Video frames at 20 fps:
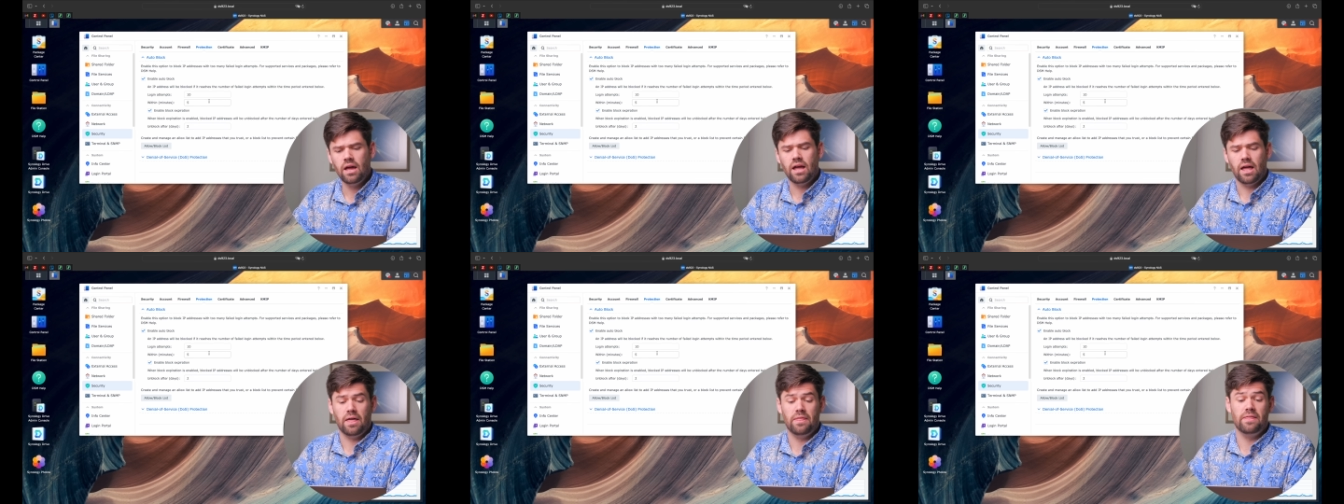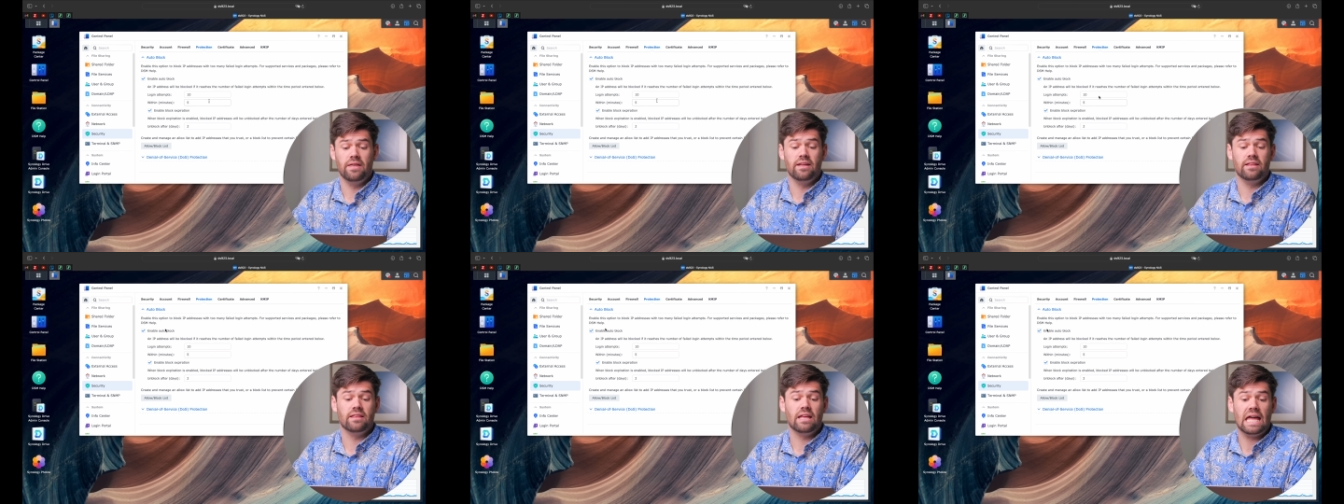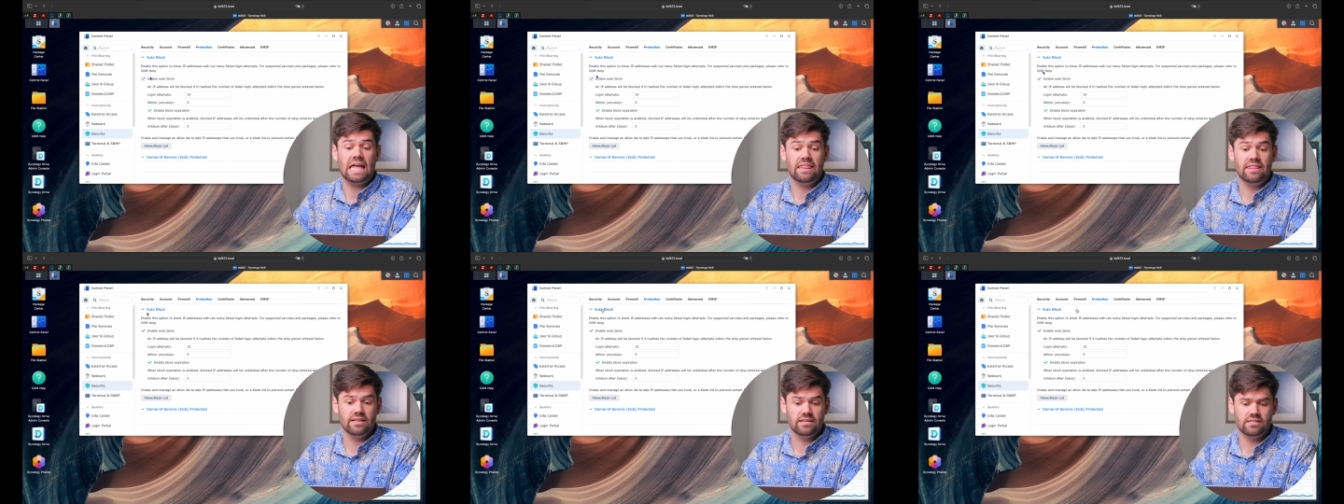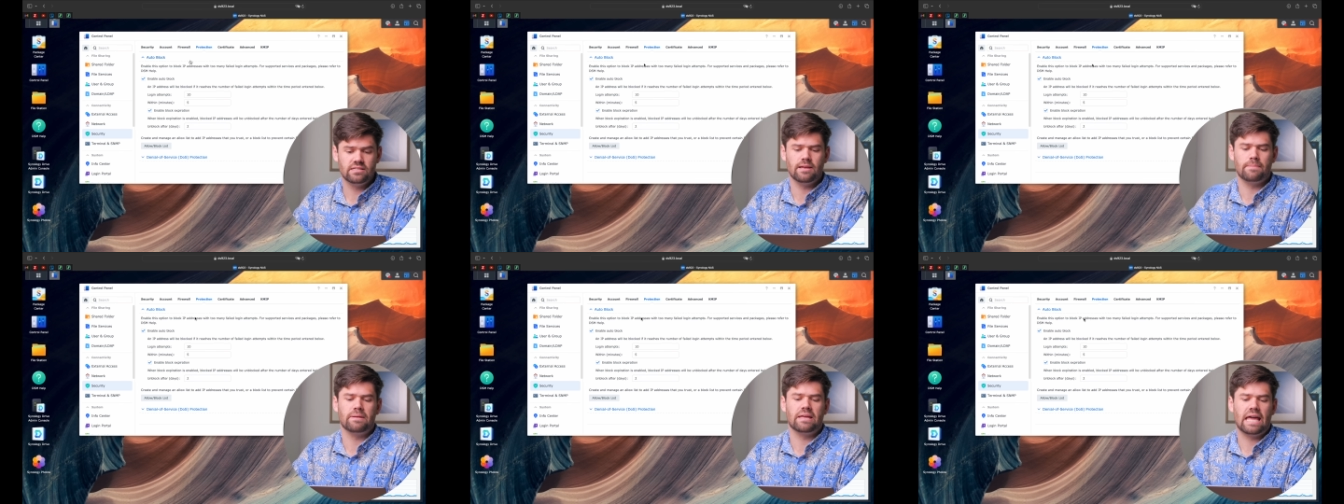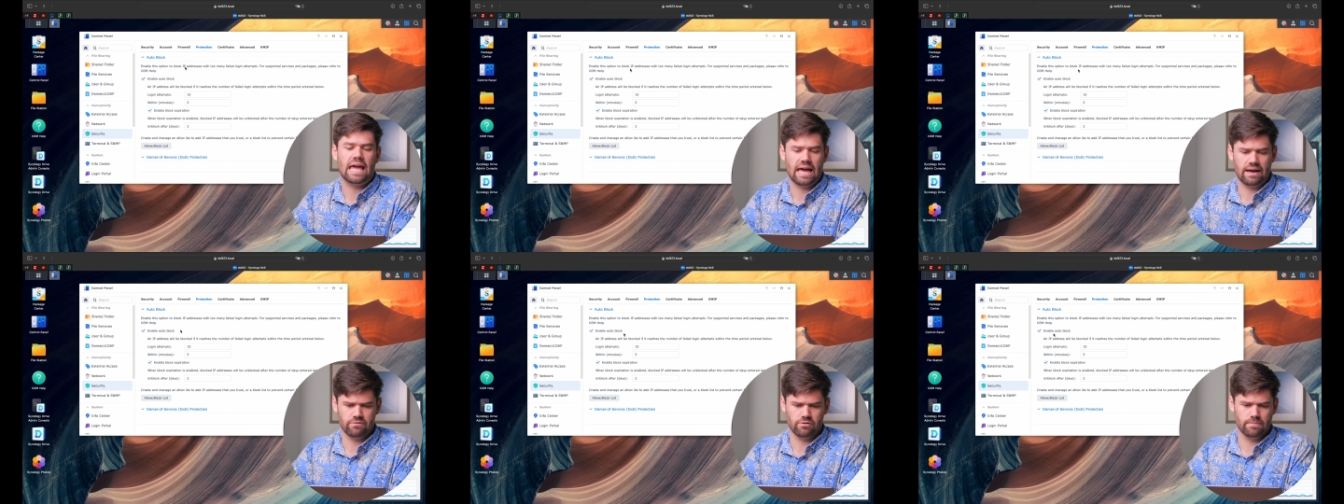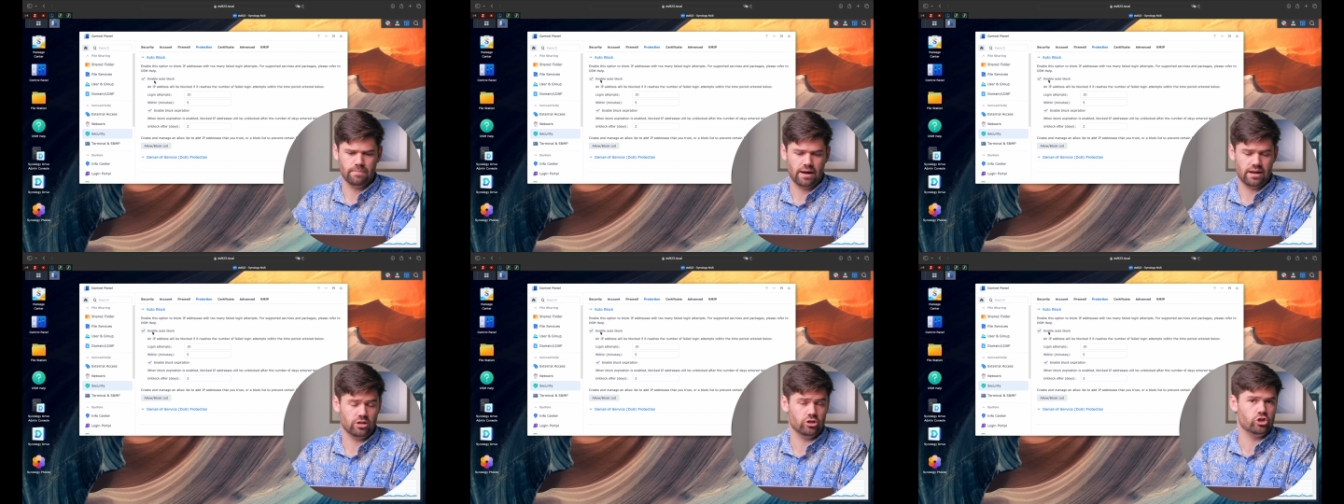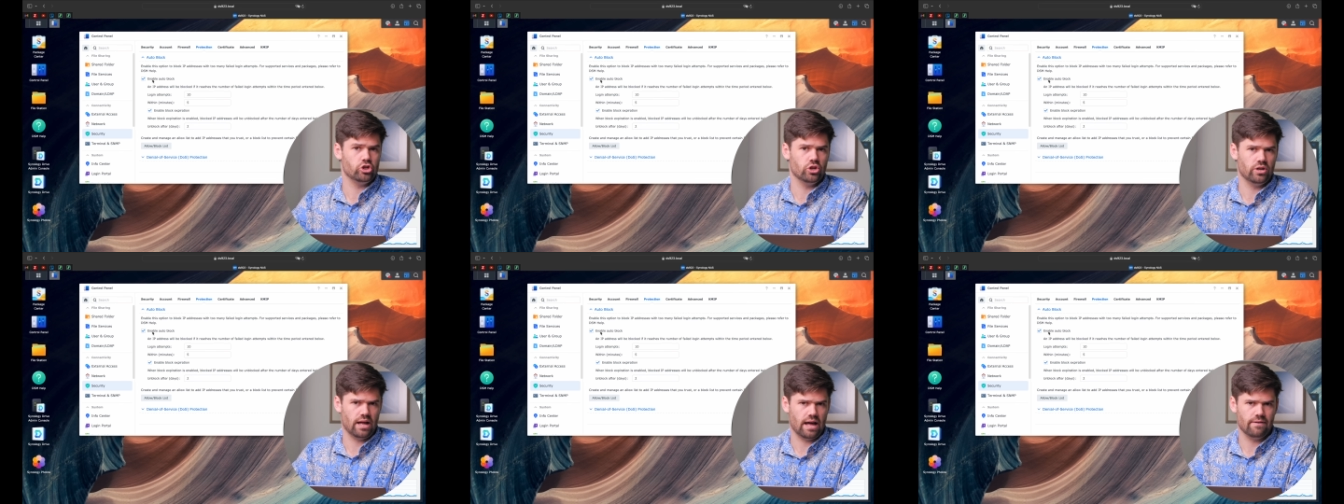And then this is something everybody
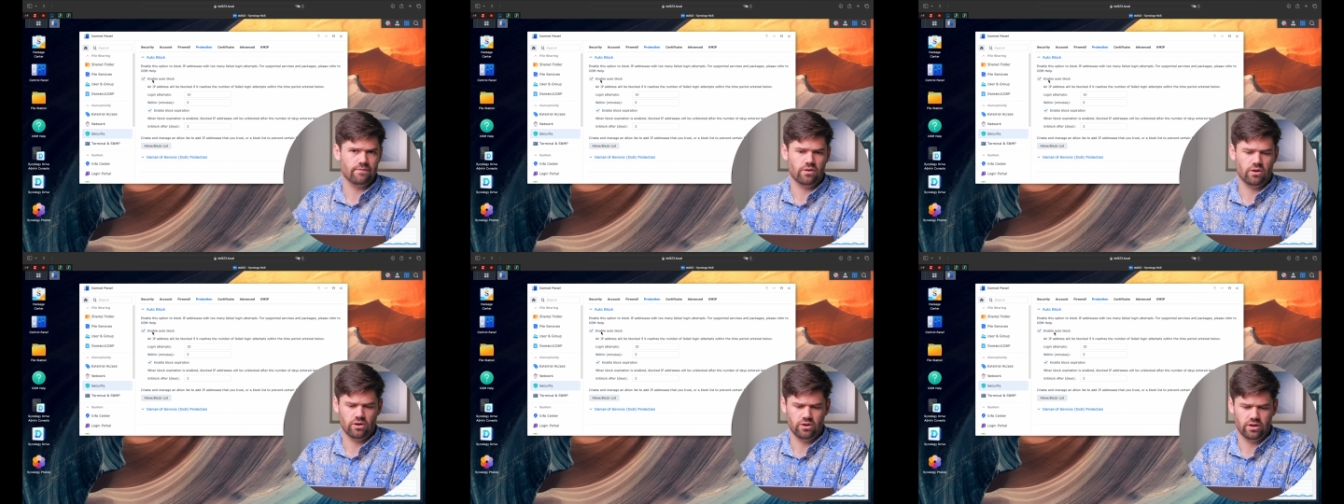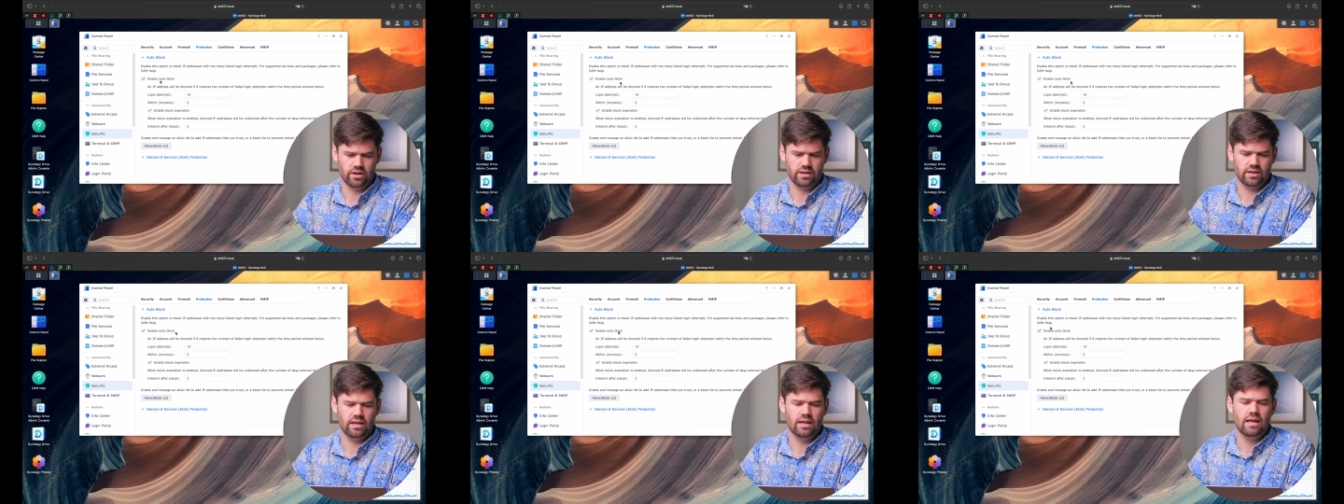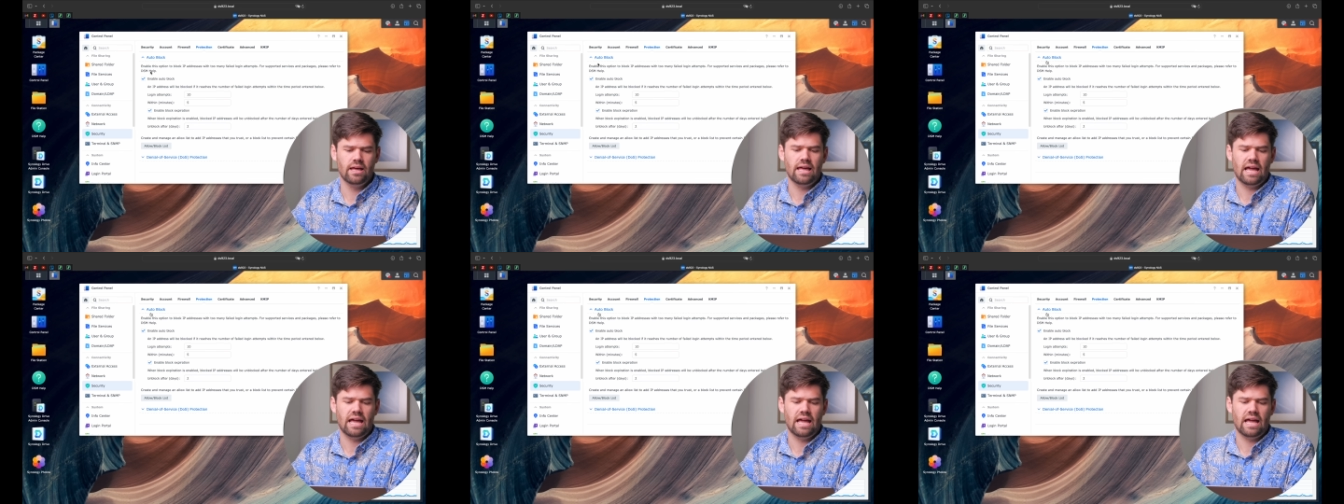should have on,